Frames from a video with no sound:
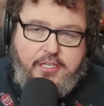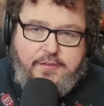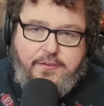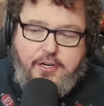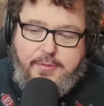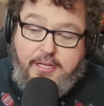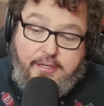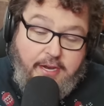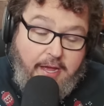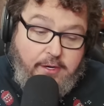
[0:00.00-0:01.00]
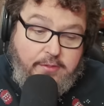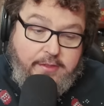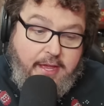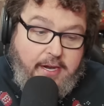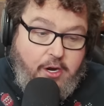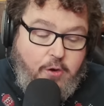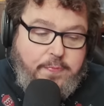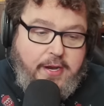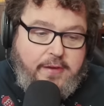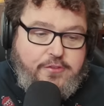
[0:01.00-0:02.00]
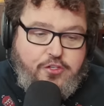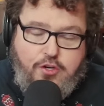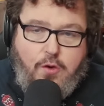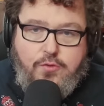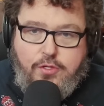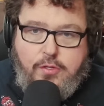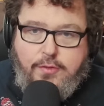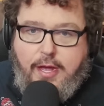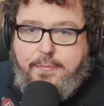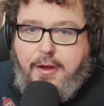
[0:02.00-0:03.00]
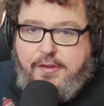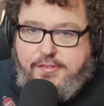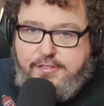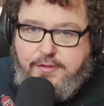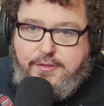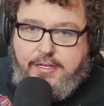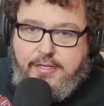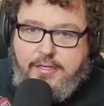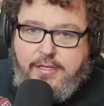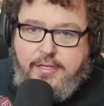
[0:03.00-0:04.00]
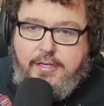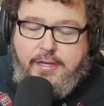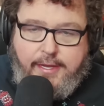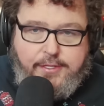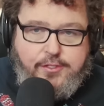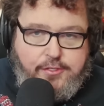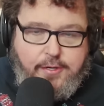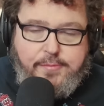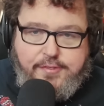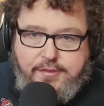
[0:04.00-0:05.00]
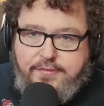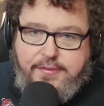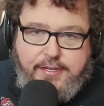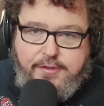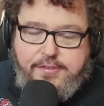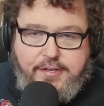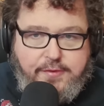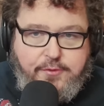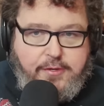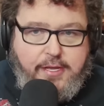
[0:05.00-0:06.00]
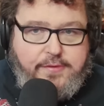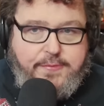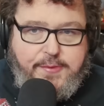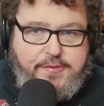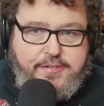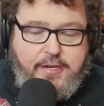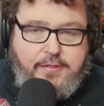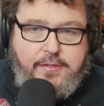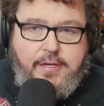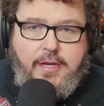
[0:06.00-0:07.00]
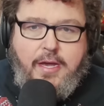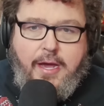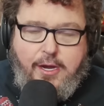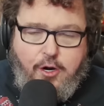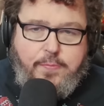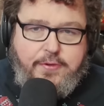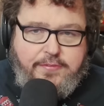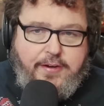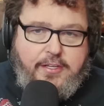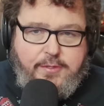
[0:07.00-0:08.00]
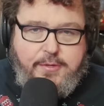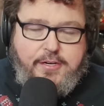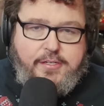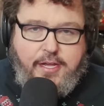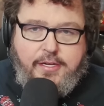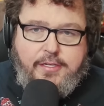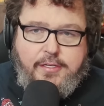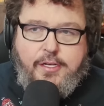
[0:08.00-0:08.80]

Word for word: in front of me. And not only that, I hope that I've shown you that positivity in terms of the videos that I've created for this channel. I hope you find them entertaining,